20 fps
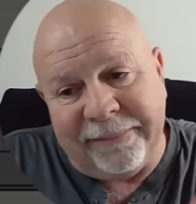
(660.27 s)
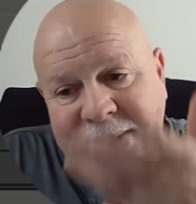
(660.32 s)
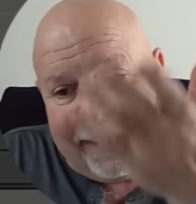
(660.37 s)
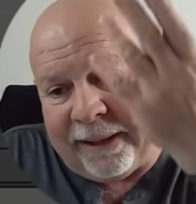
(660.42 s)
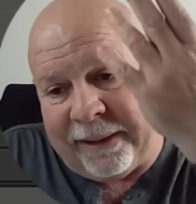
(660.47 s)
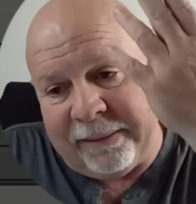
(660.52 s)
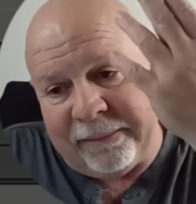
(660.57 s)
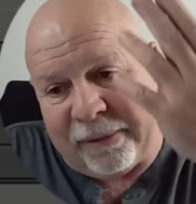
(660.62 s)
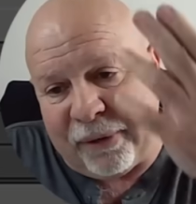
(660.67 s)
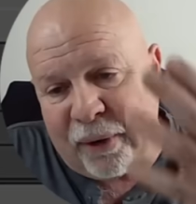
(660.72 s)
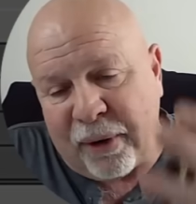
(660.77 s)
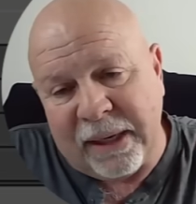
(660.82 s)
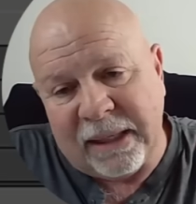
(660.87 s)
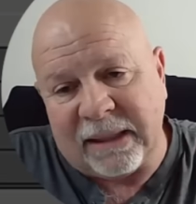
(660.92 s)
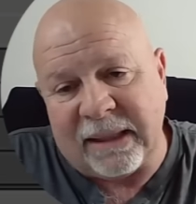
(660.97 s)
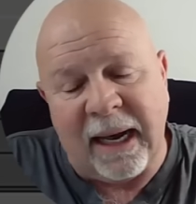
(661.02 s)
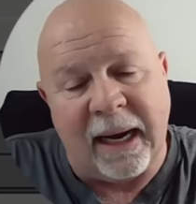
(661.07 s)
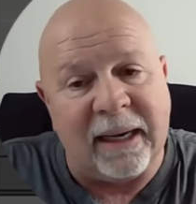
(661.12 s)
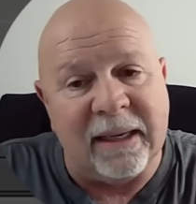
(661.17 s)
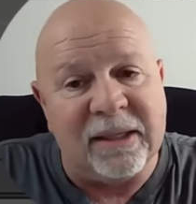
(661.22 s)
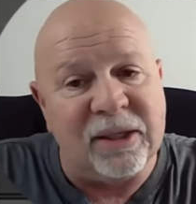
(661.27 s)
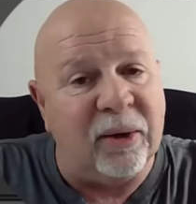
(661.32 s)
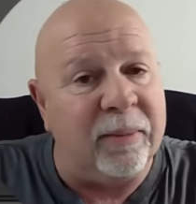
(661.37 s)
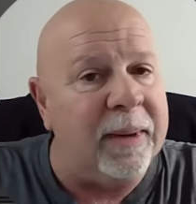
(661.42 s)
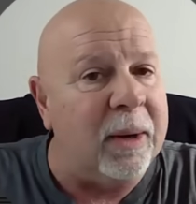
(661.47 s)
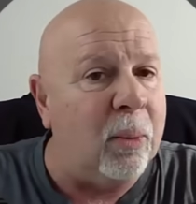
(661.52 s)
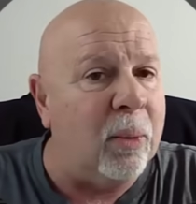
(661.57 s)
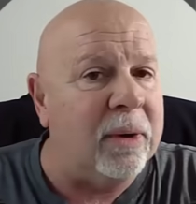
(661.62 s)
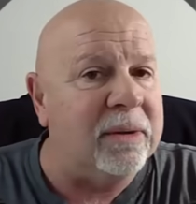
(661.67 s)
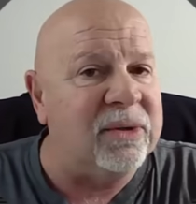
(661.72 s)
In 30 seconds, it'll be
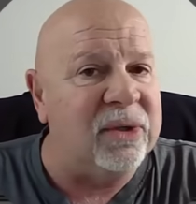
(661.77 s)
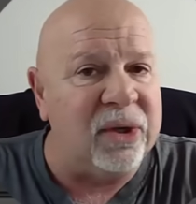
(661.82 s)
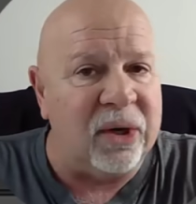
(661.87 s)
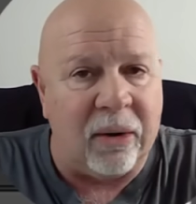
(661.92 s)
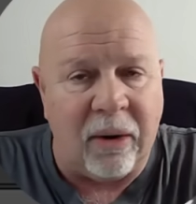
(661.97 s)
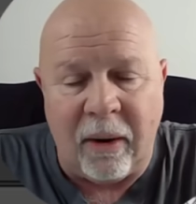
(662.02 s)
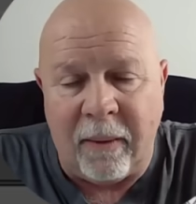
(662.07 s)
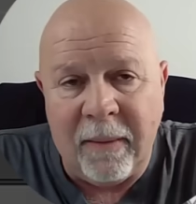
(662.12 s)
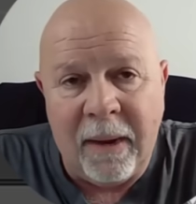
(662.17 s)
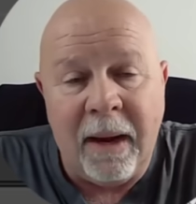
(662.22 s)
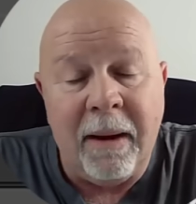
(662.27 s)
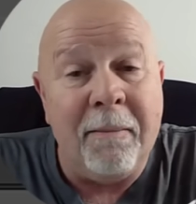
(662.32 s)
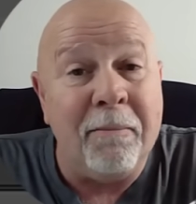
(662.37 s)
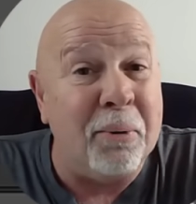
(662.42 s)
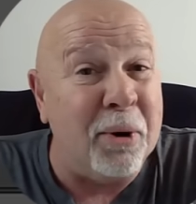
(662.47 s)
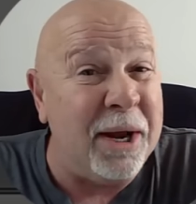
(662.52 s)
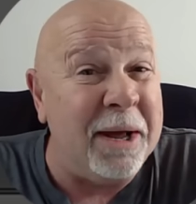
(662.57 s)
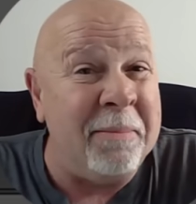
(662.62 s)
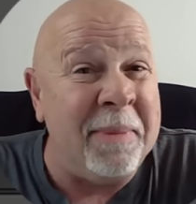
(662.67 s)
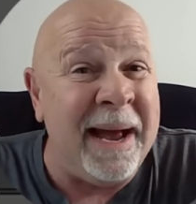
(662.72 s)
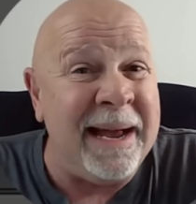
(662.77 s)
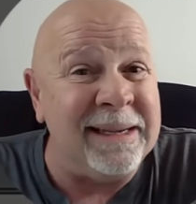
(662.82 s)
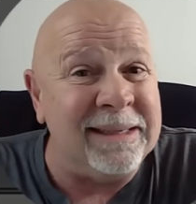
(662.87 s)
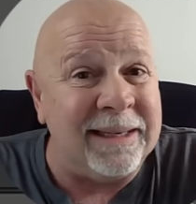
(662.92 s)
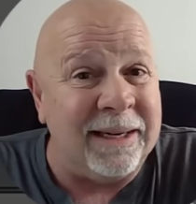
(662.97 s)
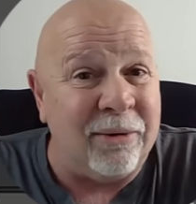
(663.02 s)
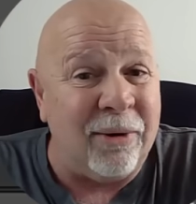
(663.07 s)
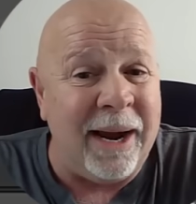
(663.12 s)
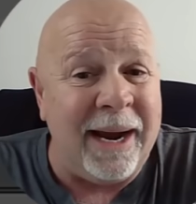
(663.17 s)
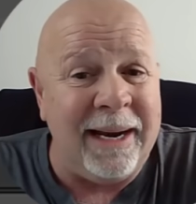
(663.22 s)
worth zero. Pretty
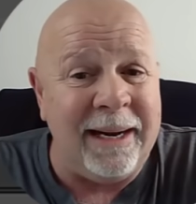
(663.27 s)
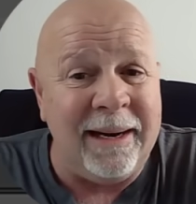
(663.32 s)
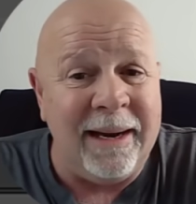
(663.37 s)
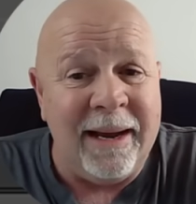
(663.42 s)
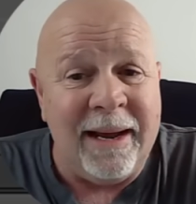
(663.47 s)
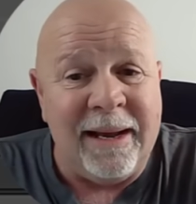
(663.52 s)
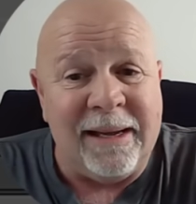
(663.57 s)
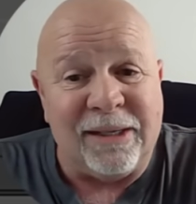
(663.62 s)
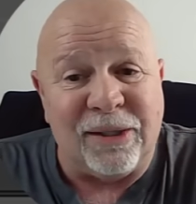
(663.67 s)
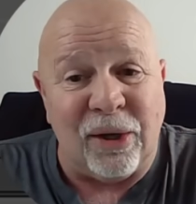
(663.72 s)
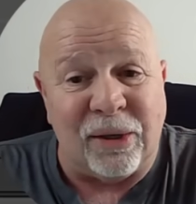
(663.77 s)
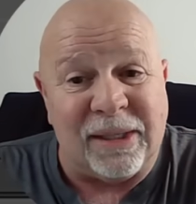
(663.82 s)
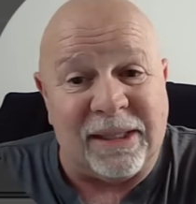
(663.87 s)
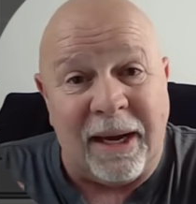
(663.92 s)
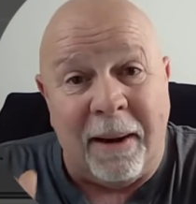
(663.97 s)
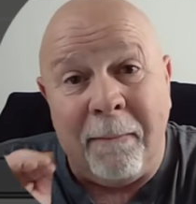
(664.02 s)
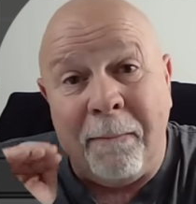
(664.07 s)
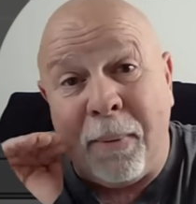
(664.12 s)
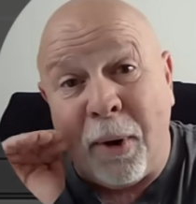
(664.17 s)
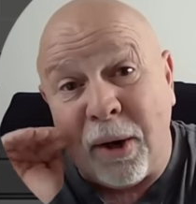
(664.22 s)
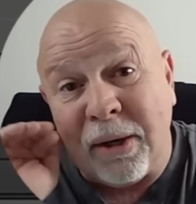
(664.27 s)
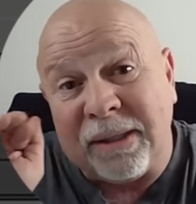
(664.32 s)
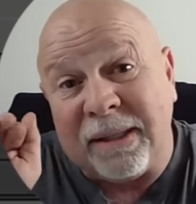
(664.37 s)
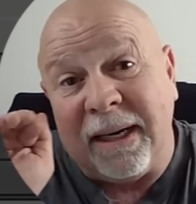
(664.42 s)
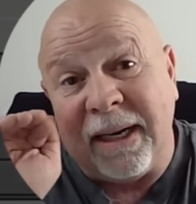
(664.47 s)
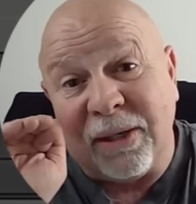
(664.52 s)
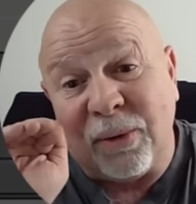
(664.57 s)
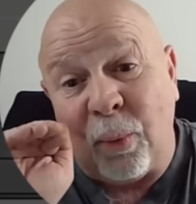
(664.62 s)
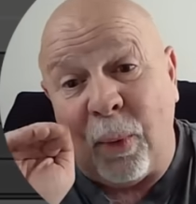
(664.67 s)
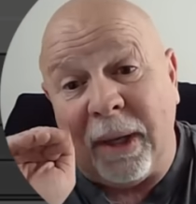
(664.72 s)
amazing, right? So some person
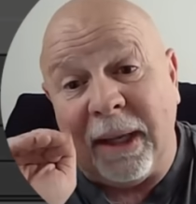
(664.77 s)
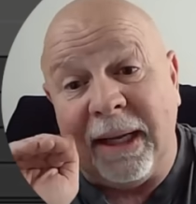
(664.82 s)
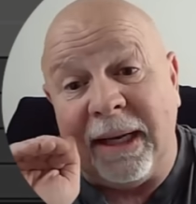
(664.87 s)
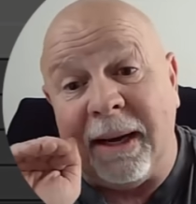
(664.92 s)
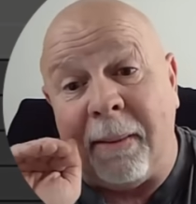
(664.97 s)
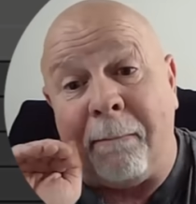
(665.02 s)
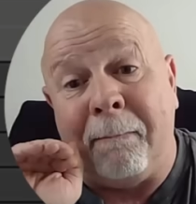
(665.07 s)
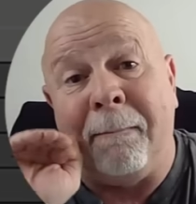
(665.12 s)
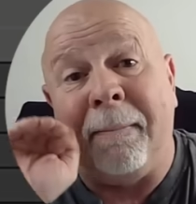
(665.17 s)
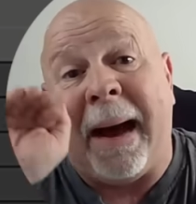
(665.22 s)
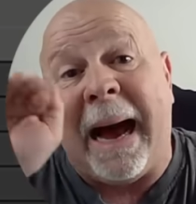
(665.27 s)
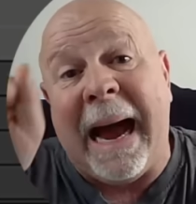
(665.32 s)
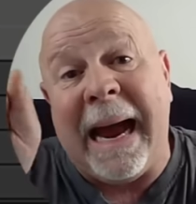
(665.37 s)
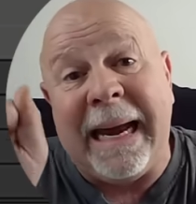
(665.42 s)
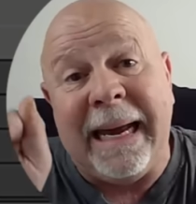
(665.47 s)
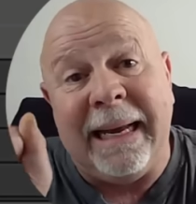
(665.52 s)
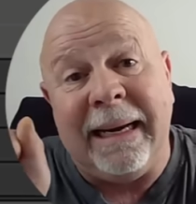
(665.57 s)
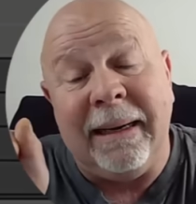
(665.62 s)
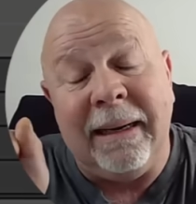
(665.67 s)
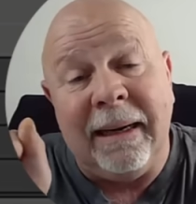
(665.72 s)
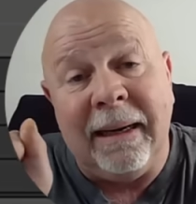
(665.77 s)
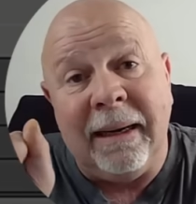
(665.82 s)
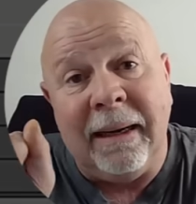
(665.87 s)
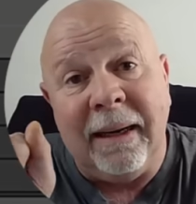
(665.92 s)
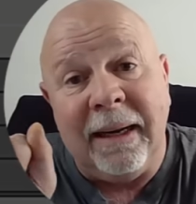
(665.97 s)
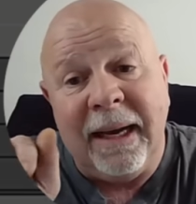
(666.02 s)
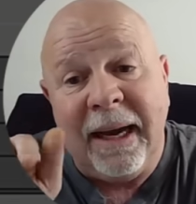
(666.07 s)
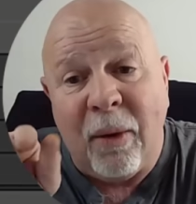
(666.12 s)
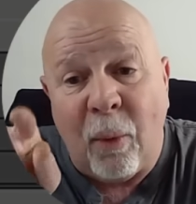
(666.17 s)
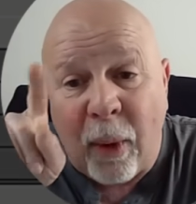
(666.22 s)
is willing to buy it
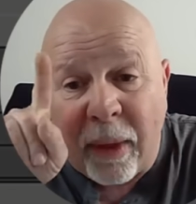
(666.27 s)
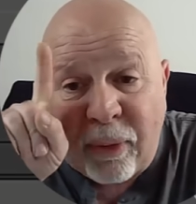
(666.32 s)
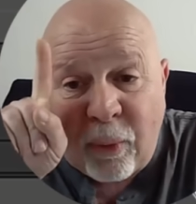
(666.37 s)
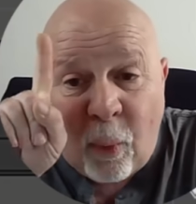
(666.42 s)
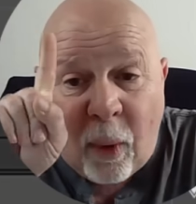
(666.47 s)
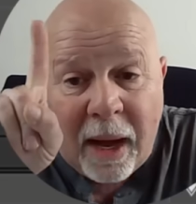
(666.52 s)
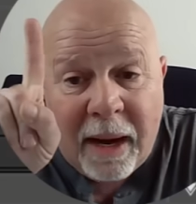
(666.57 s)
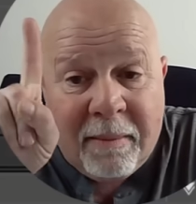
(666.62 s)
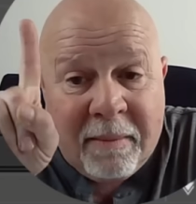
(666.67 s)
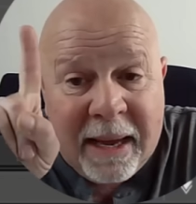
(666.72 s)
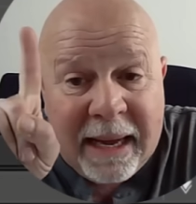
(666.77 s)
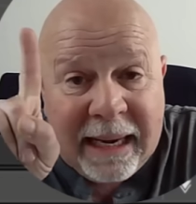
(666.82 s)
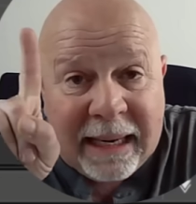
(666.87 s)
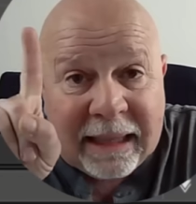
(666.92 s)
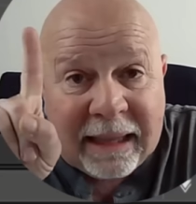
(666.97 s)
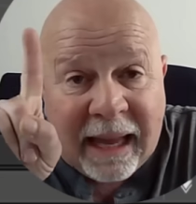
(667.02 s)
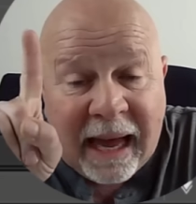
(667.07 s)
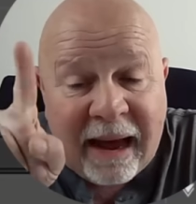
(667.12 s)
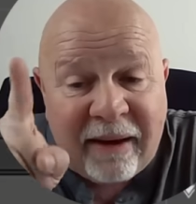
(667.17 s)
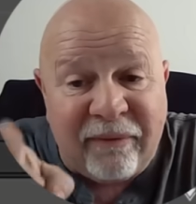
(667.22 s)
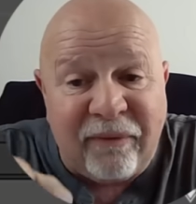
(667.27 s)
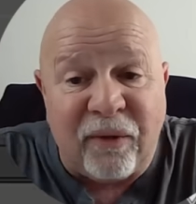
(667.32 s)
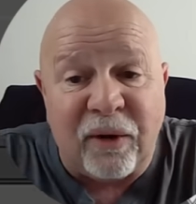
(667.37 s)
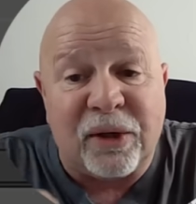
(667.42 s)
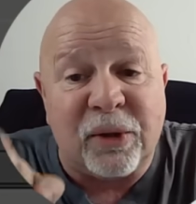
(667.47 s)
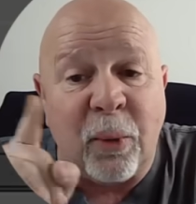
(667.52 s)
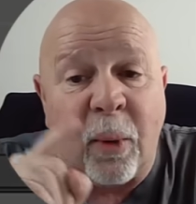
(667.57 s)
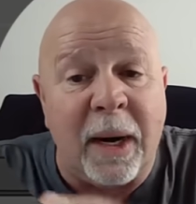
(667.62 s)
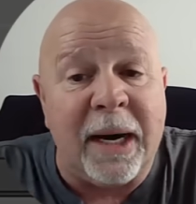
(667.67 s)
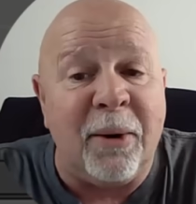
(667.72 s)
with 1 minute left for
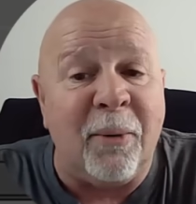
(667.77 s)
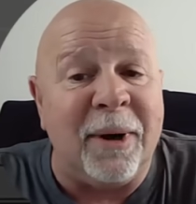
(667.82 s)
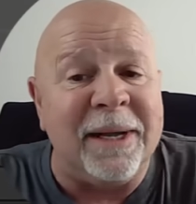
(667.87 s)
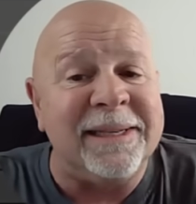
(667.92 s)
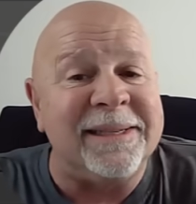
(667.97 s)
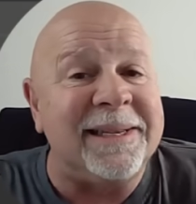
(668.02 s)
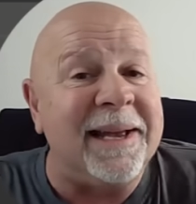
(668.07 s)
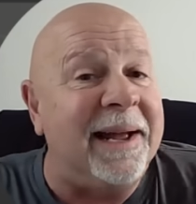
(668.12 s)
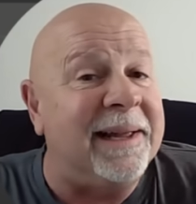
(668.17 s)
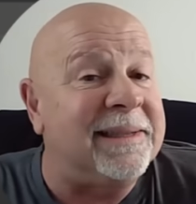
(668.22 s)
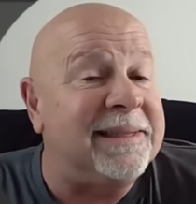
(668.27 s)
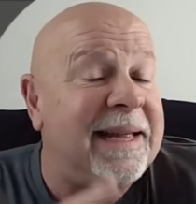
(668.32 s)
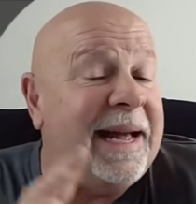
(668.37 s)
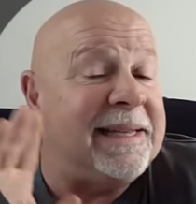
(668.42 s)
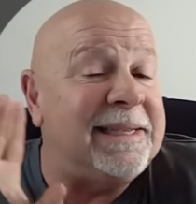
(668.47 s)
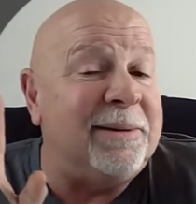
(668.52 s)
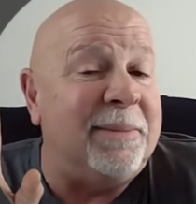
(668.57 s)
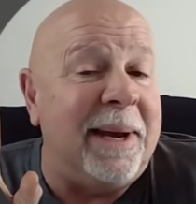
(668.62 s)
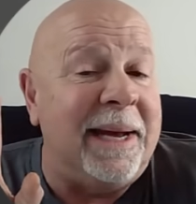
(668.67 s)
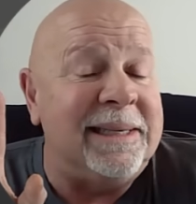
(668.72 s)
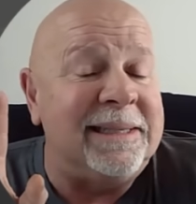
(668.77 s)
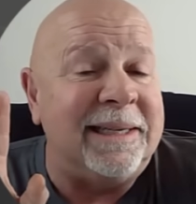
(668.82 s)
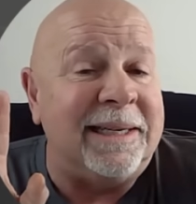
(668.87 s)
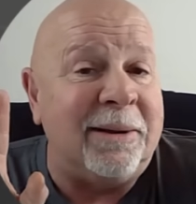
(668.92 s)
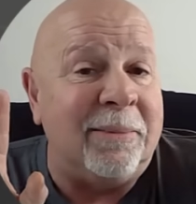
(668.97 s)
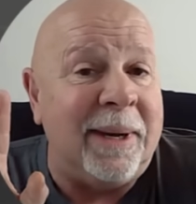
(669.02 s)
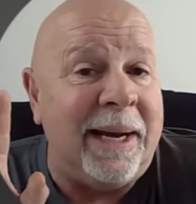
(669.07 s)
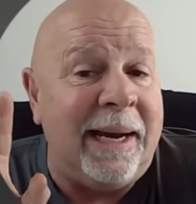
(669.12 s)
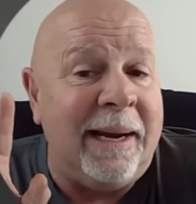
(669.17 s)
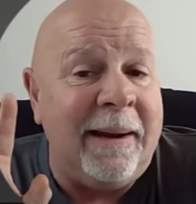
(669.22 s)
21 cents. That's amazing to
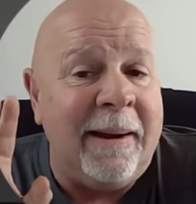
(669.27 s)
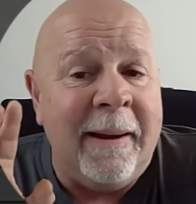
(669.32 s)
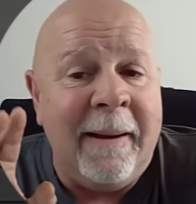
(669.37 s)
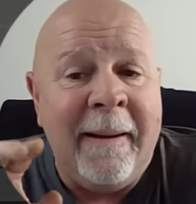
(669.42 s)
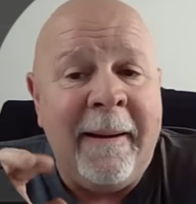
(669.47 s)
me.